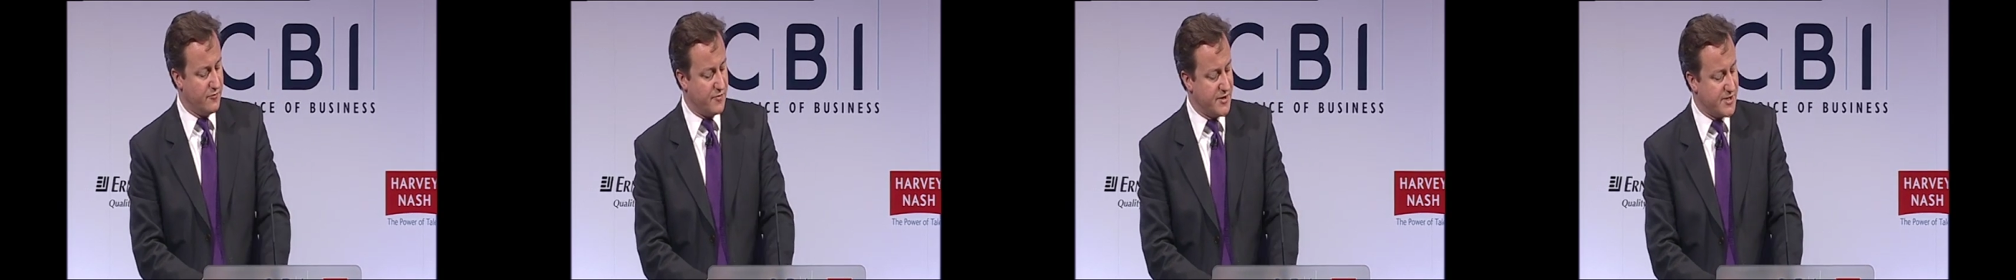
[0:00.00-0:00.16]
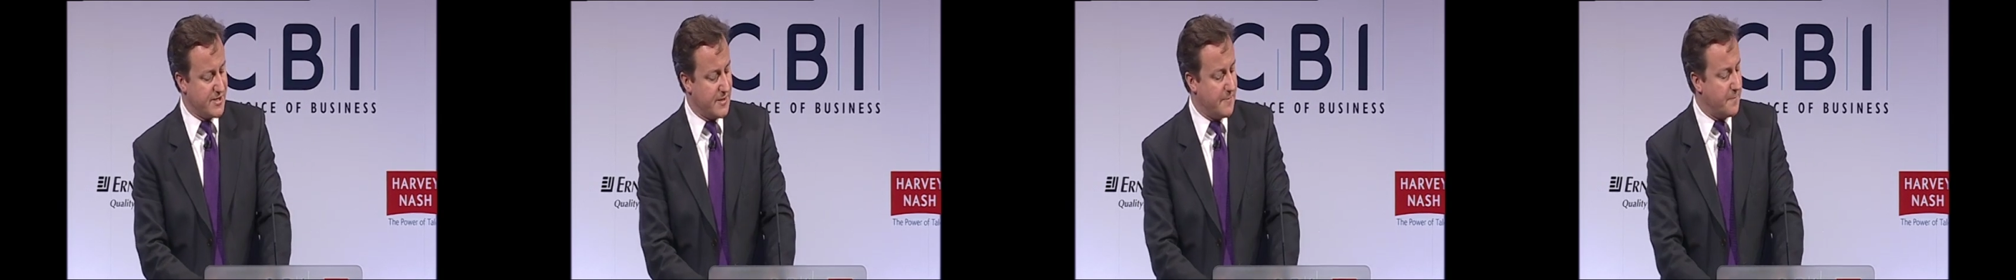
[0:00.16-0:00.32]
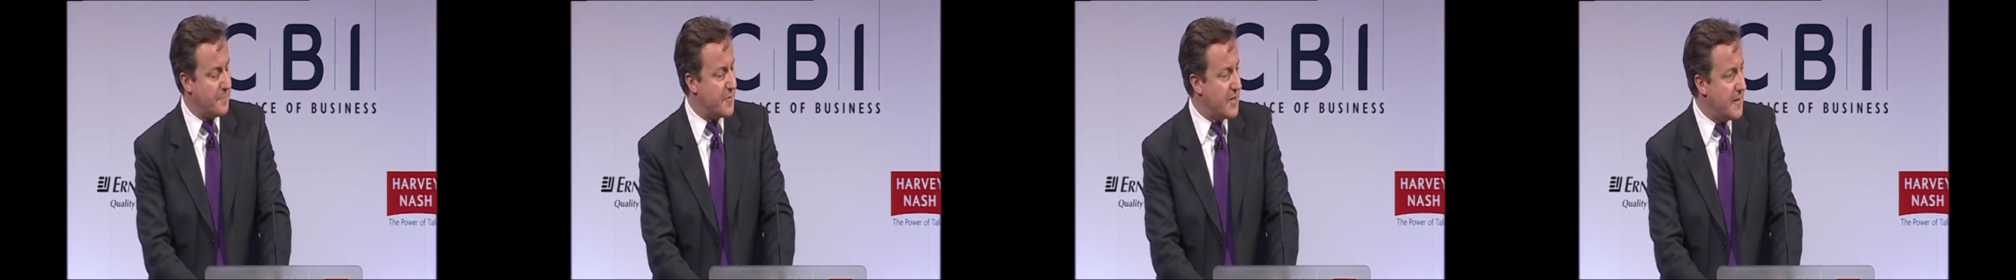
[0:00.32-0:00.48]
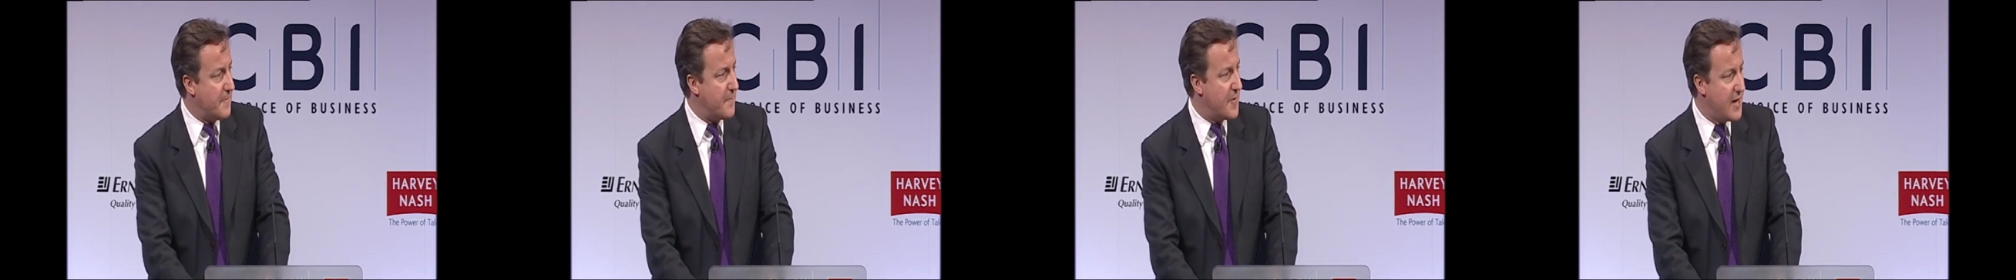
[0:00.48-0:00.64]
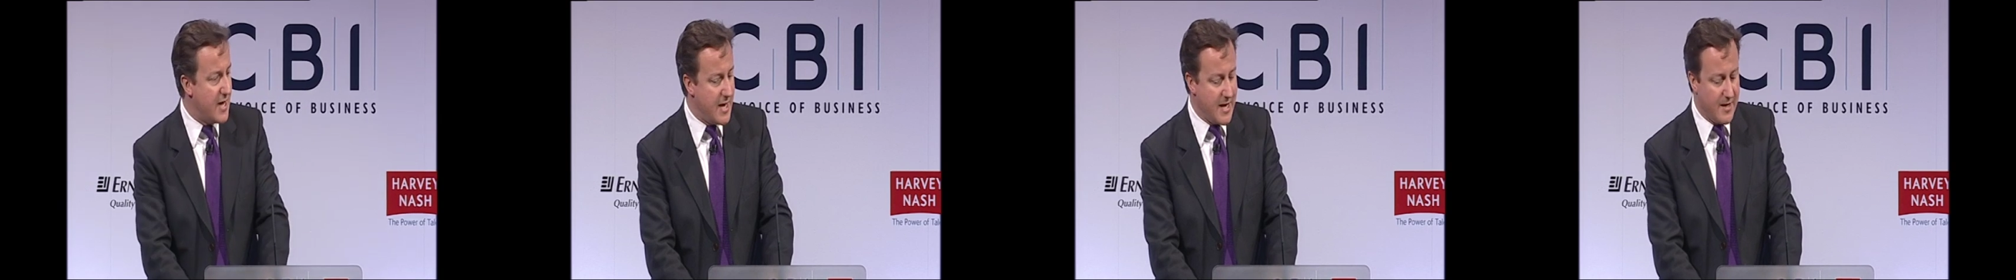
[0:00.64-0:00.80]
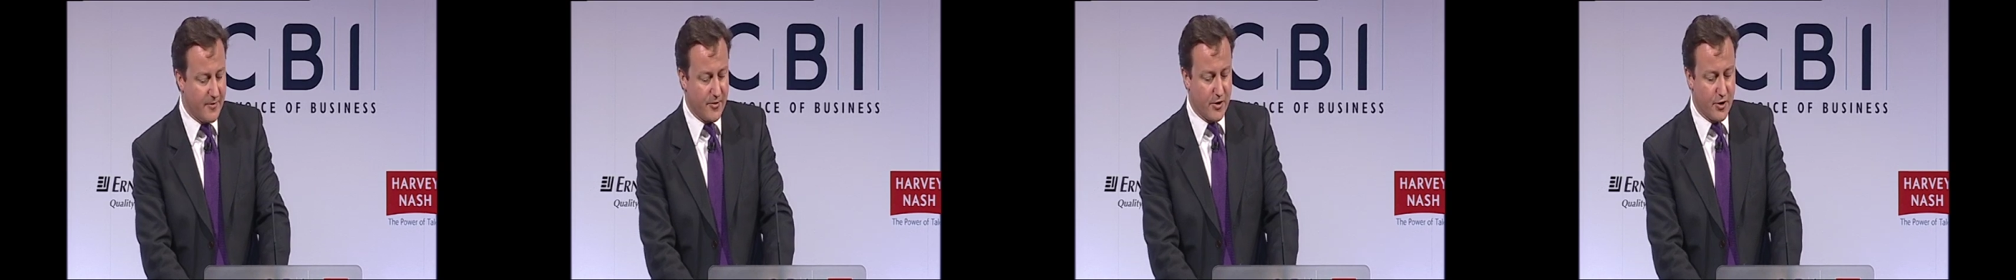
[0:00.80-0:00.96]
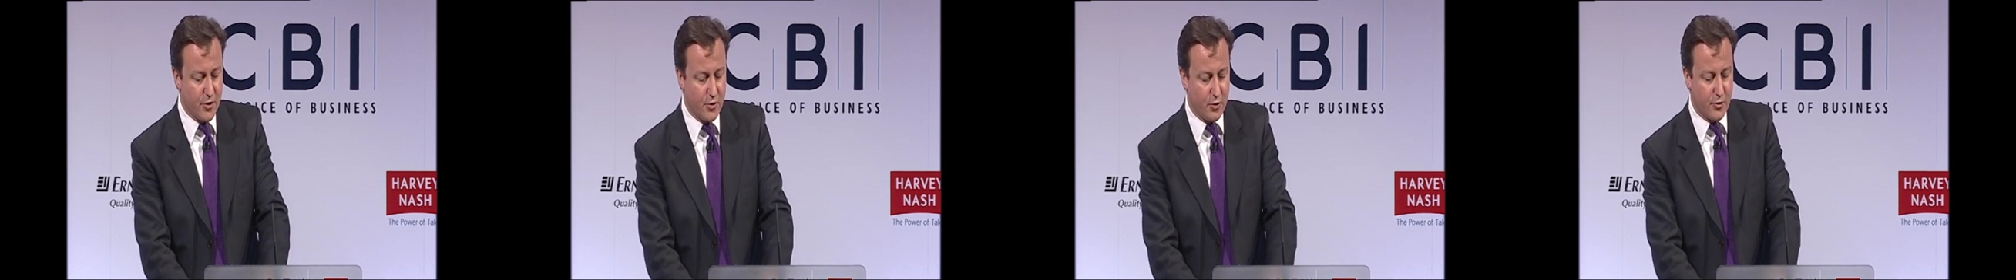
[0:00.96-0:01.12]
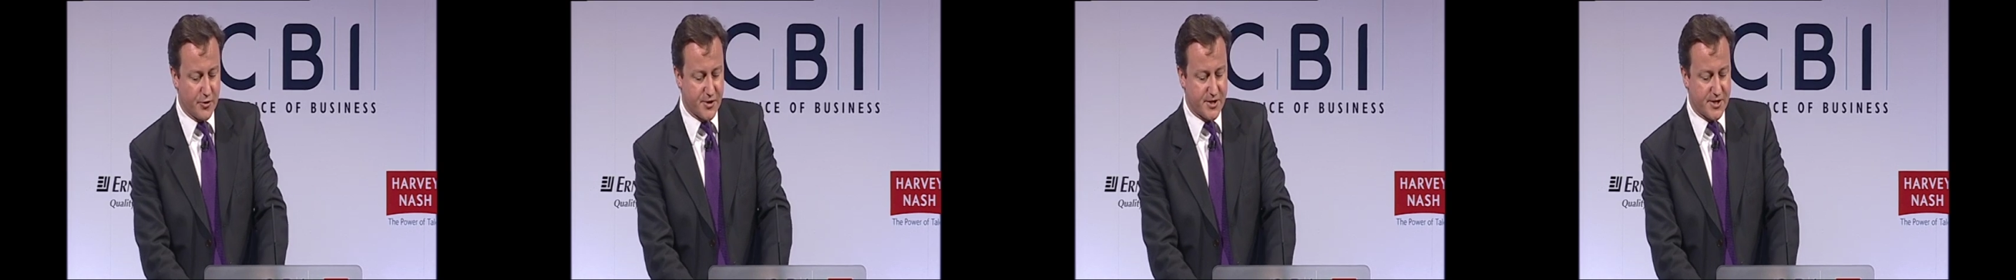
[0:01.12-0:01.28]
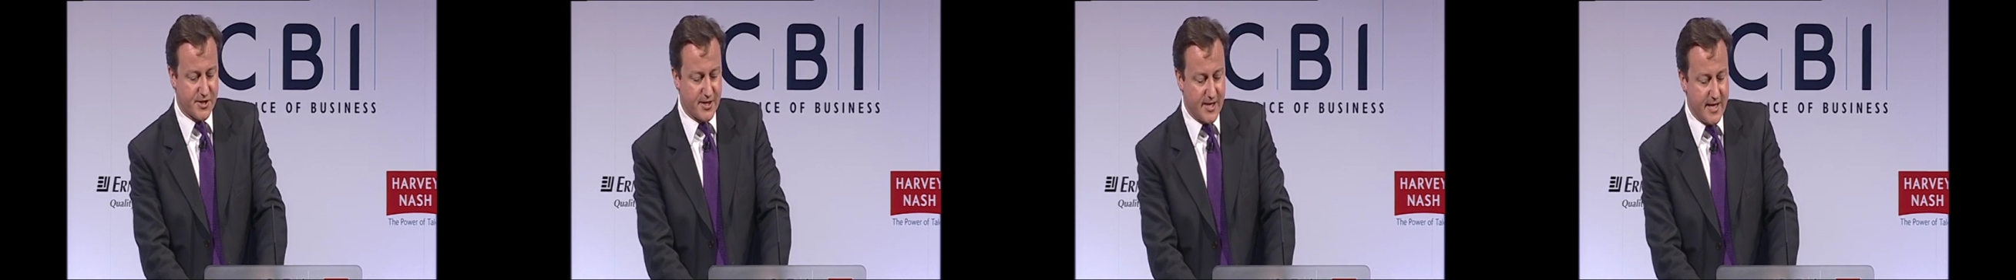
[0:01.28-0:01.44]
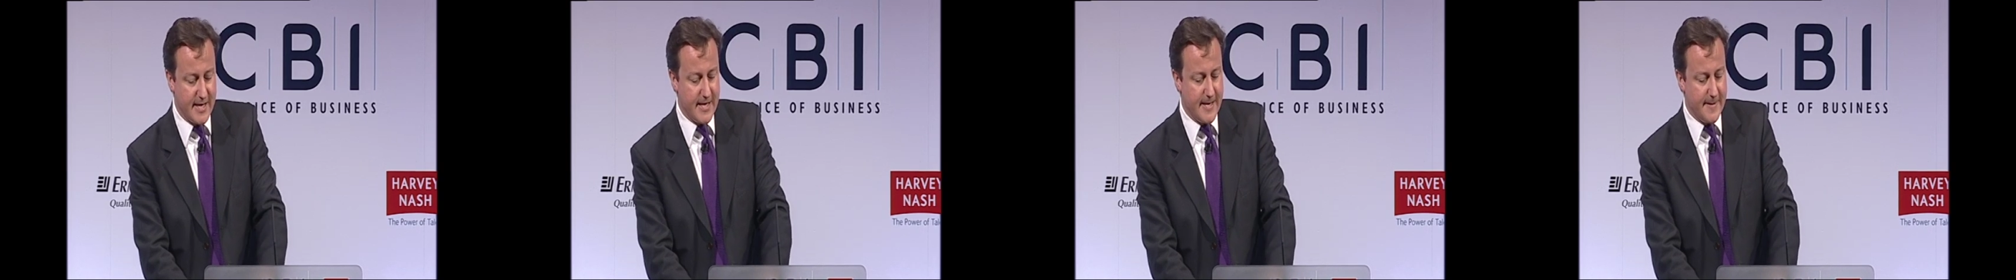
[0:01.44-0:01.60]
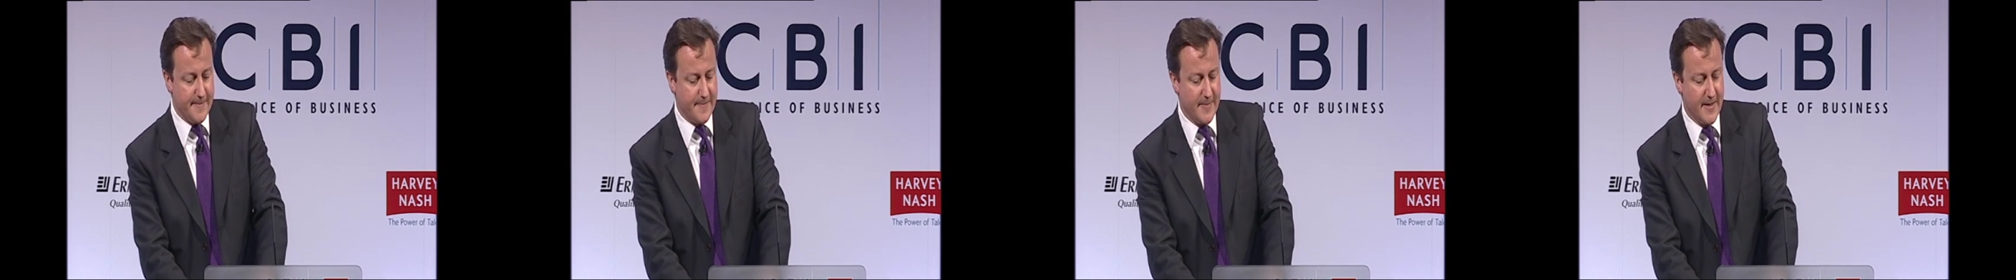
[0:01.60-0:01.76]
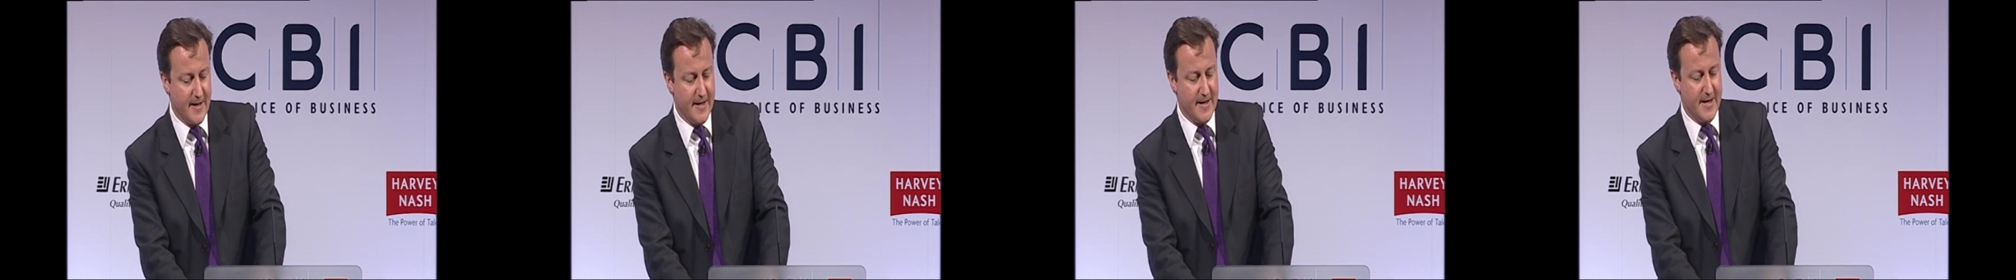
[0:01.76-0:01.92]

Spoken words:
visit BP in the North Sea,